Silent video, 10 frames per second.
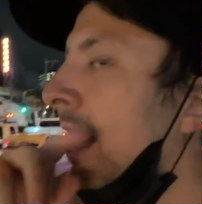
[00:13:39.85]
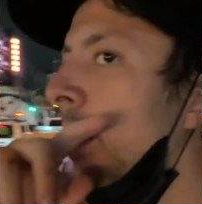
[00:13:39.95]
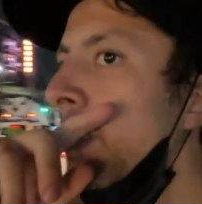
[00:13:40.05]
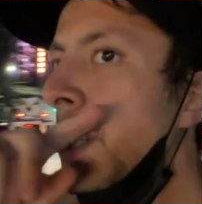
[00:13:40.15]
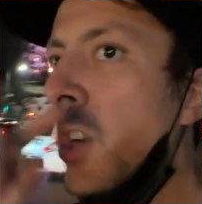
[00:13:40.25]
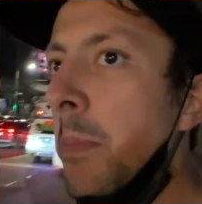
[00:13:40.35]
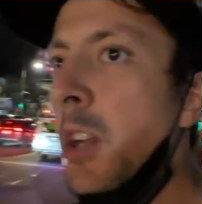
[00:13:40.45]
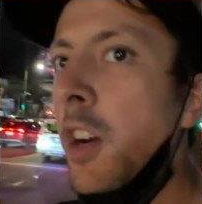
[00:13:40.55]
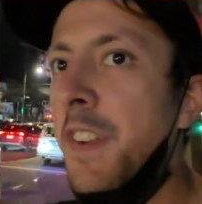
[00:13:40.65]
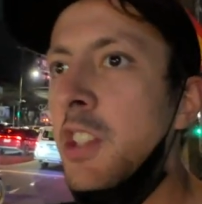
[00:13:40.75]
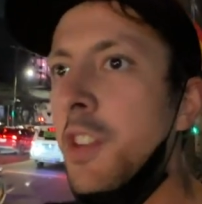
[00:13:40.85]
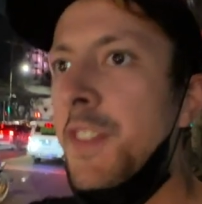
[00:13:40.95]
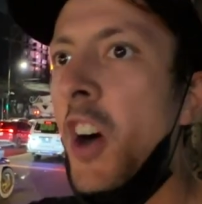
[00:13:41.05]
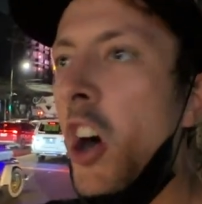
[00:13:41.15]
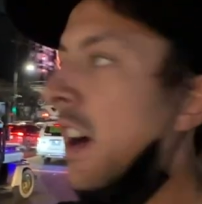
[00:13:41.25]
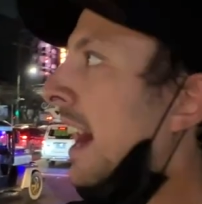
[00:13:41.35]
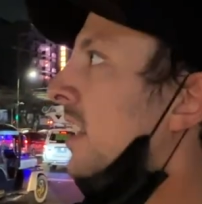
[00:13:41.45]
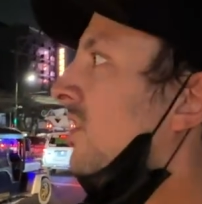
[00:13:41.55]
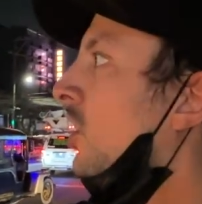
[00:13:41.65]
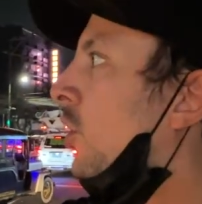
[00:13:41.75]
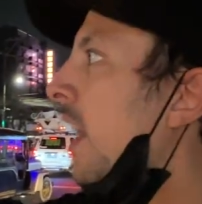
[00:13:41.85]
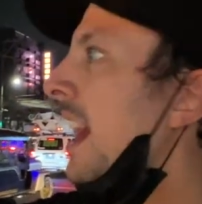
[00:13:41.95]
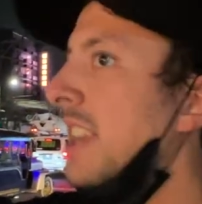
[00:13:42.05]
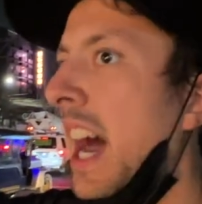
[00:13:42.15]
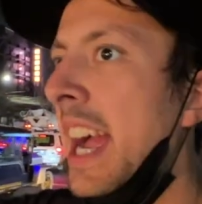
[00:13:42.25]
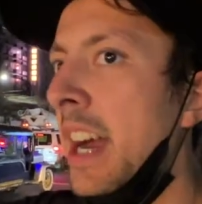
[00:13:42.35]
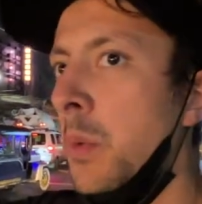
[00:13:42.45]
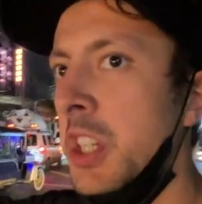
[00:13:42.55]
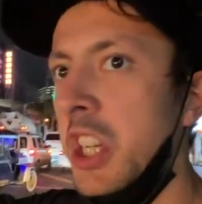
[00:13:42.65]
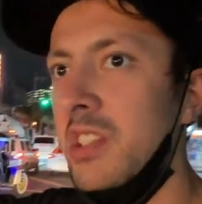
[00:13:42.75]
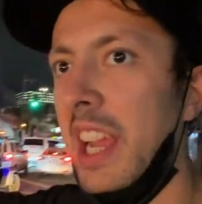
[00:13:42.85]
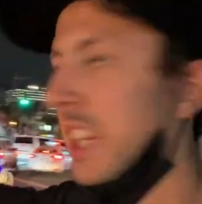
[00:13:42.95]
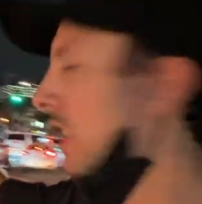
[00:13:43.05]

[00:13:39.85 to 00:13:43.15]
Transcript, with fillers: can only drop me off as far as the Grand Hyatt, which is like